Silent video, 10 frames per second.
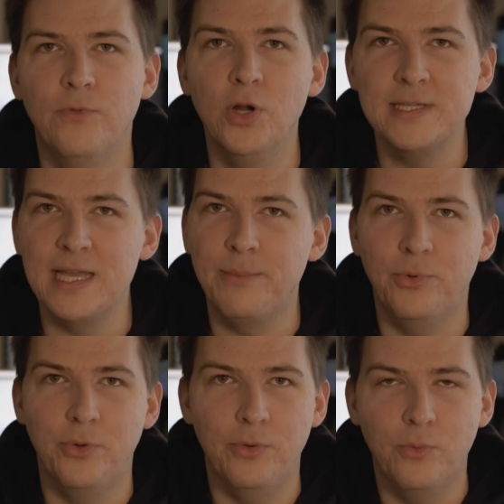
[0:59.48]
For
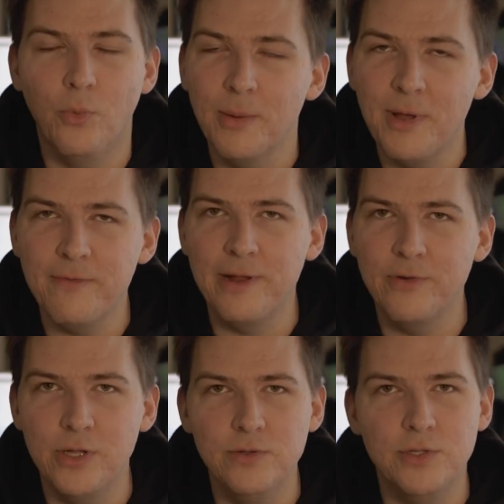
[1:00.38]
example, one of my
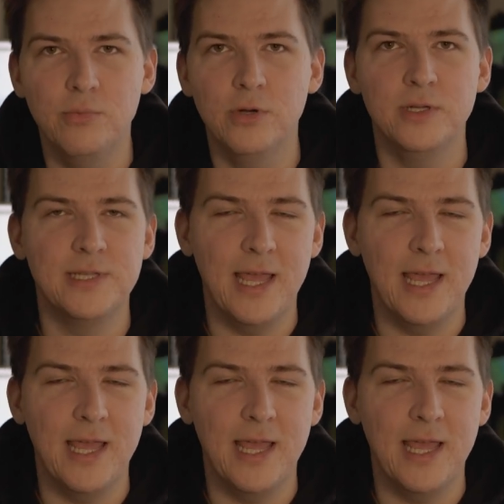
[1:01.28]
favorite YouTubers,